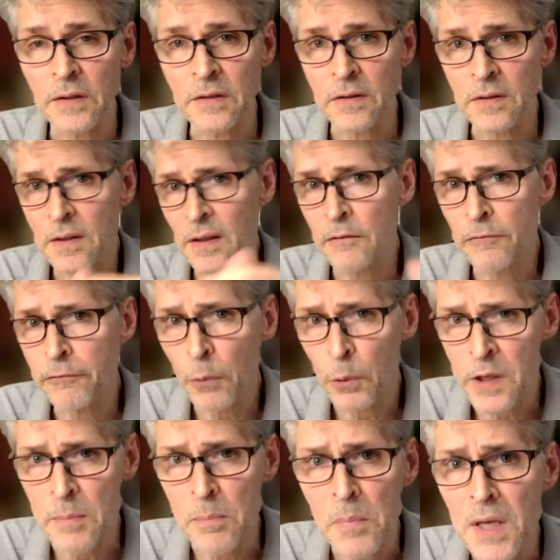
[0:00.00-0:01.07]
instead of
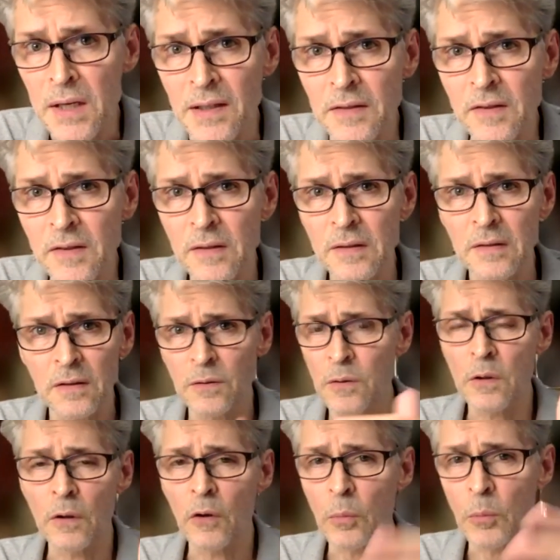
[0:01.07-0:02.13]
40 minutes to do
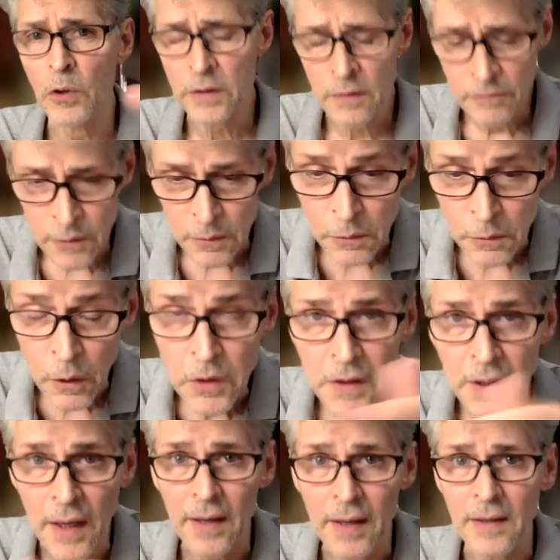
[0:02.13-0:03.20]
your homework if you look
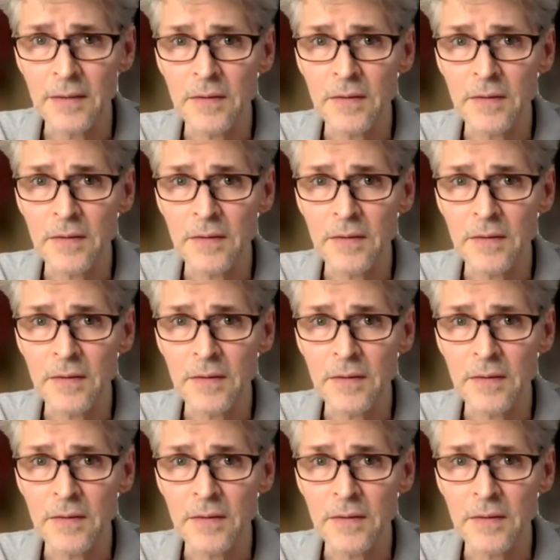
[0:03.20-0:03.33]
at it.